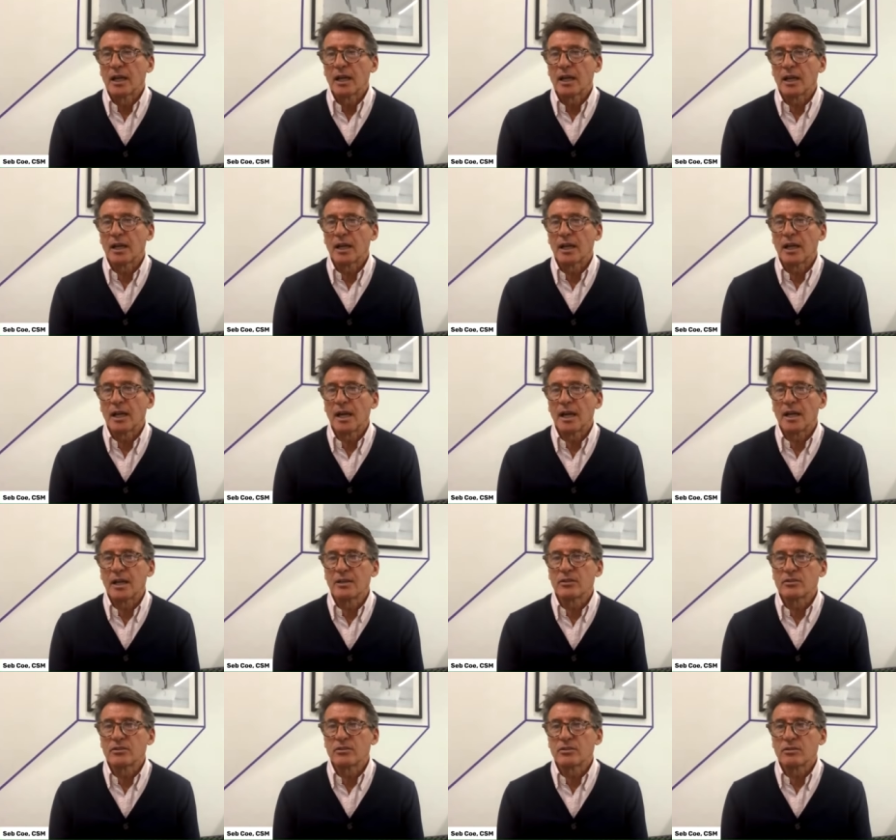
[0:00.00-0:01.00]
Uh,
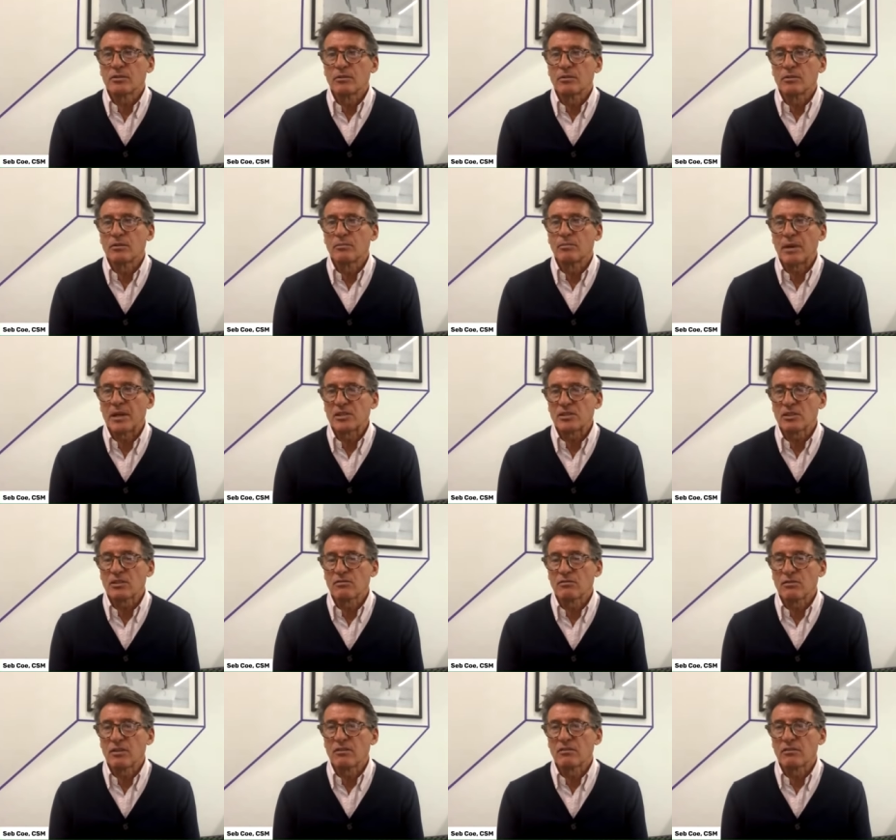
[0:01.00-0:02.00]
and the best
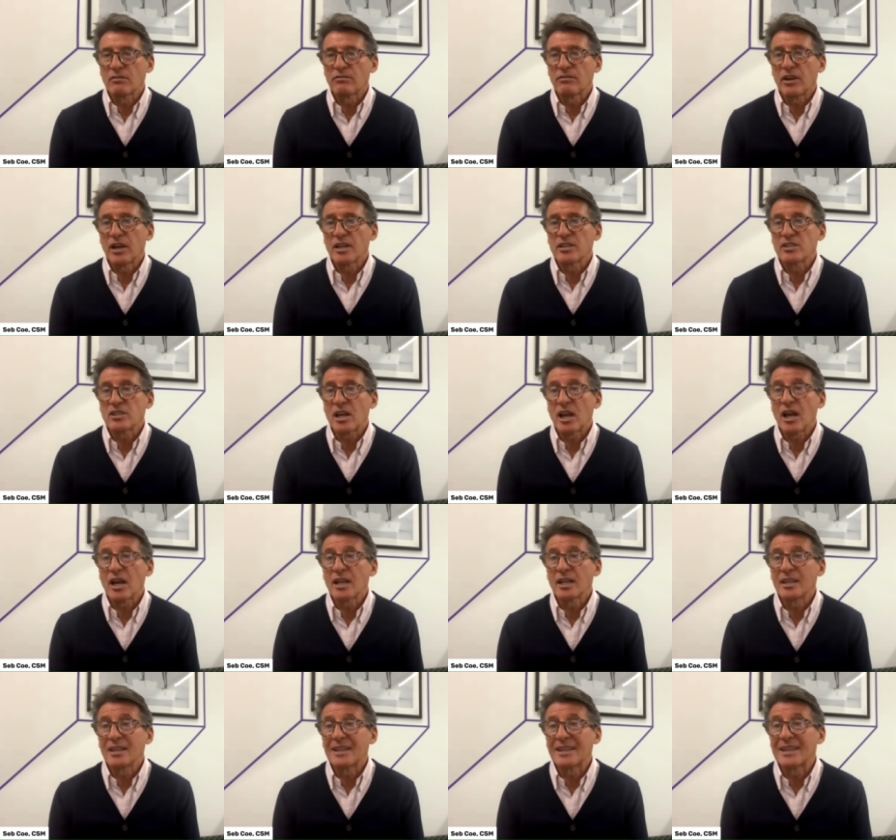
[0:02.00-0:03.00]
career advice
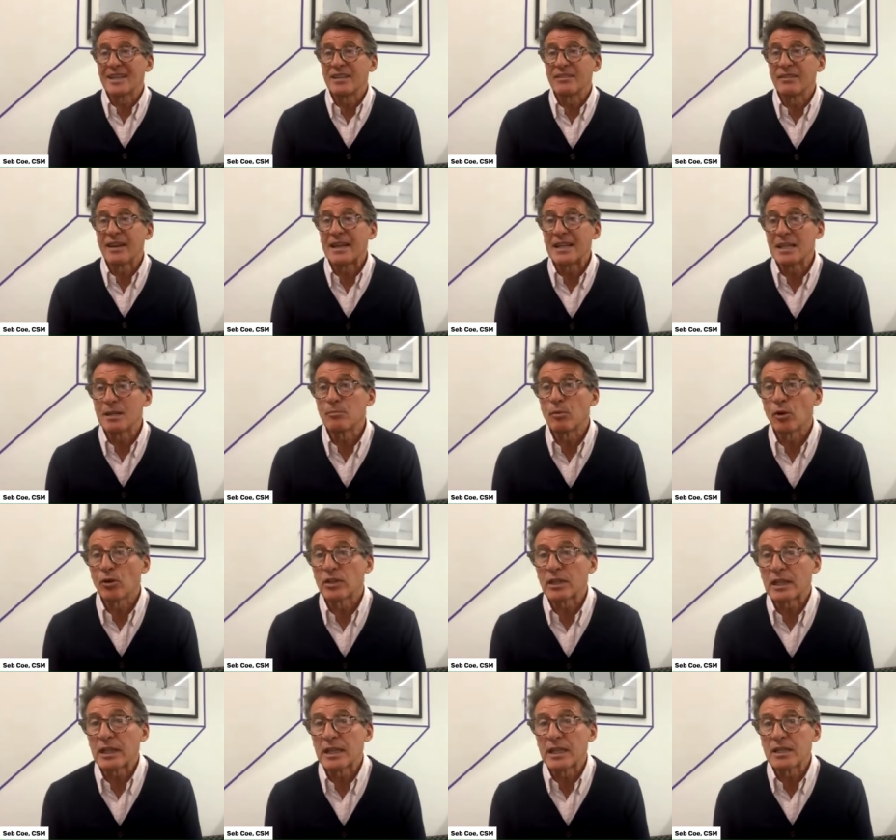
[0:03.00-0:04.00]
I can give
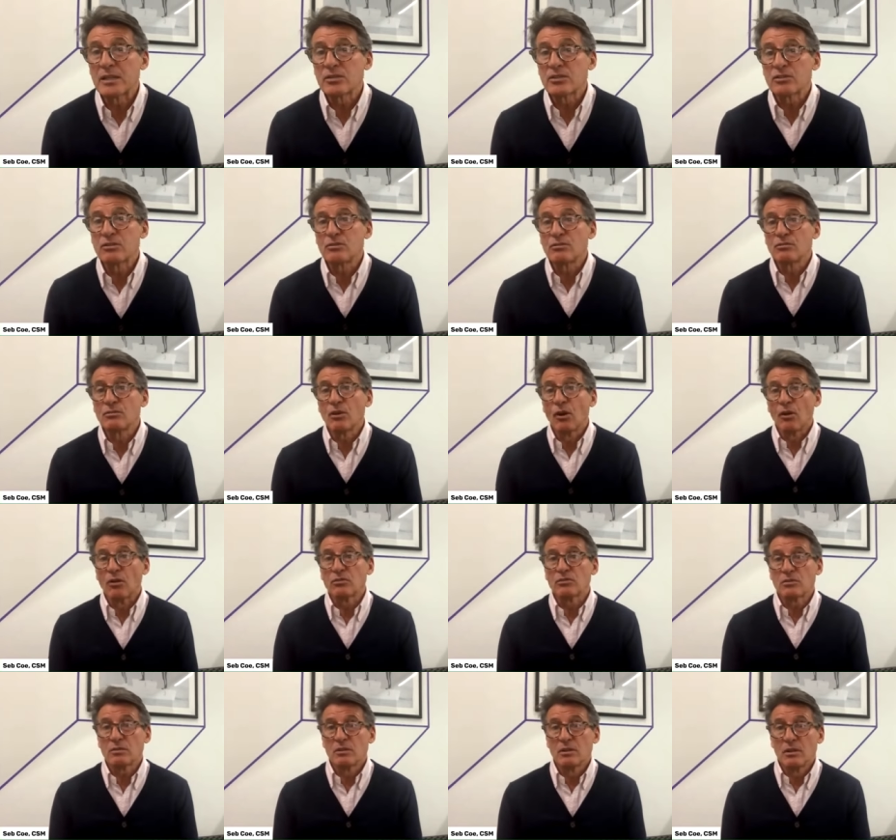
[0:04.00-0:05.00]
anybody is do
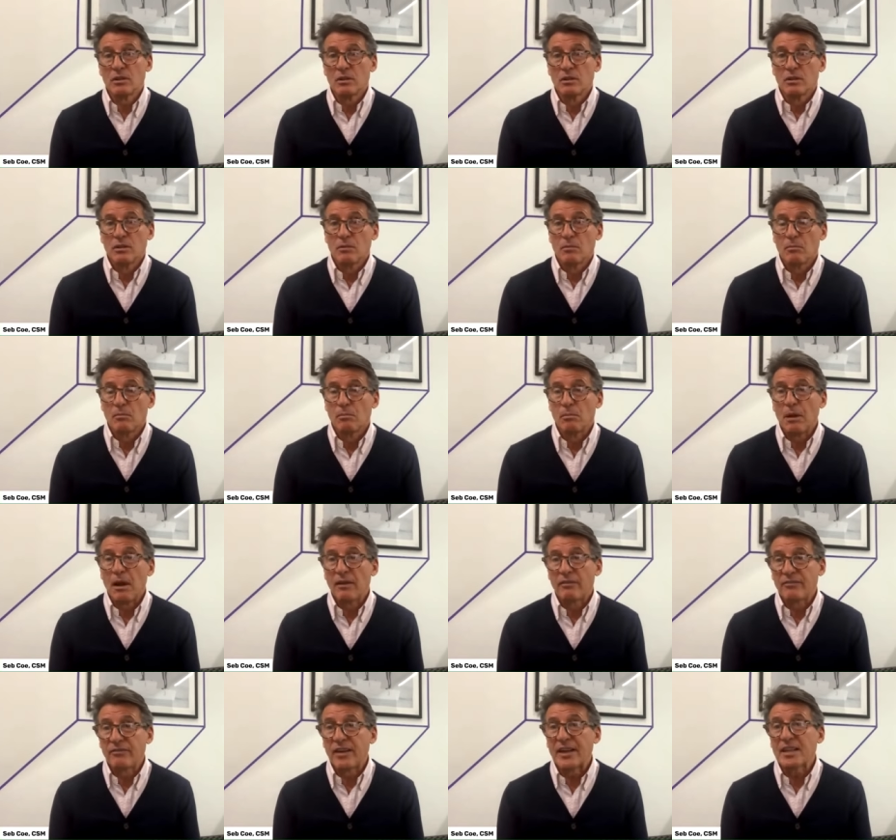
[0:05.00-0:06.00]
not
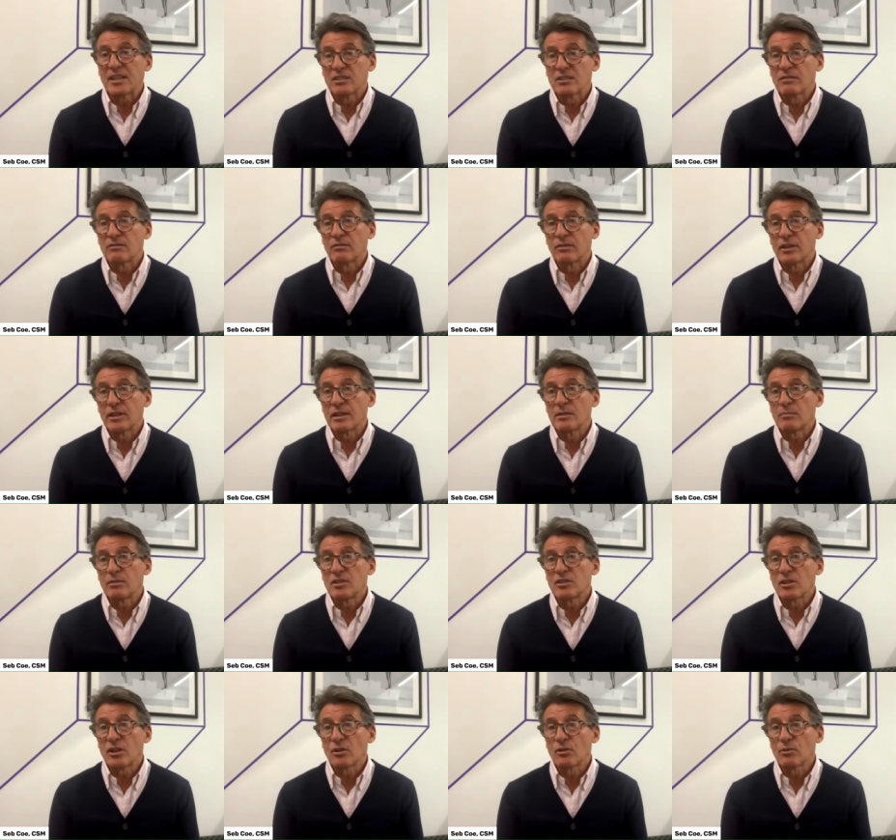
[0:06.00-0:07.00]
effectively
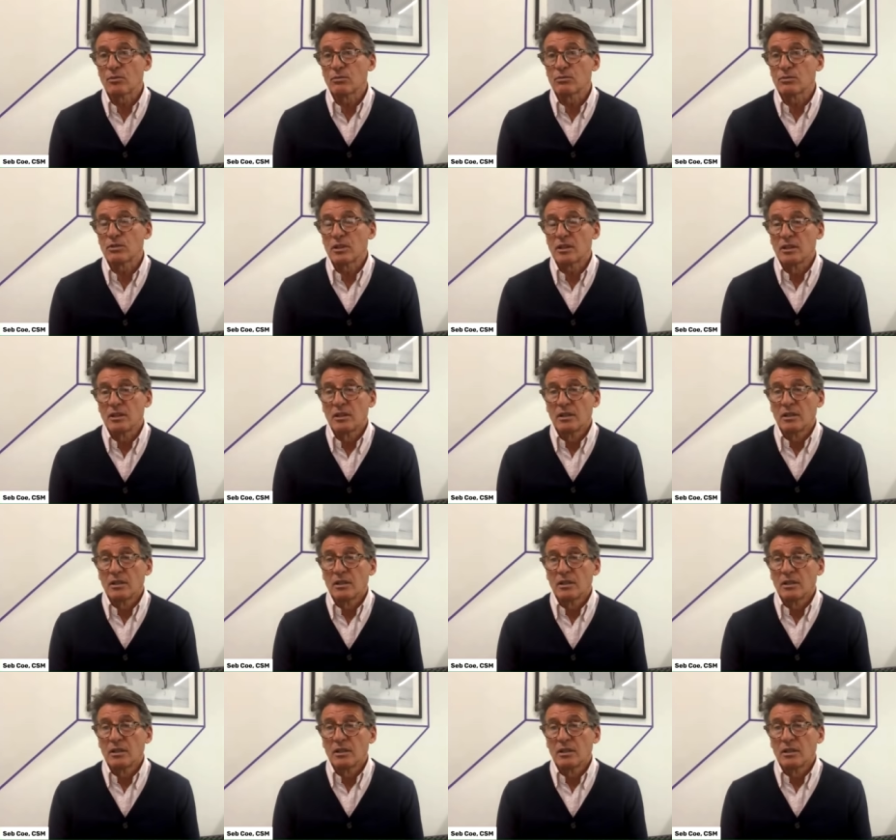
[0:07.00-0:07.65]
be told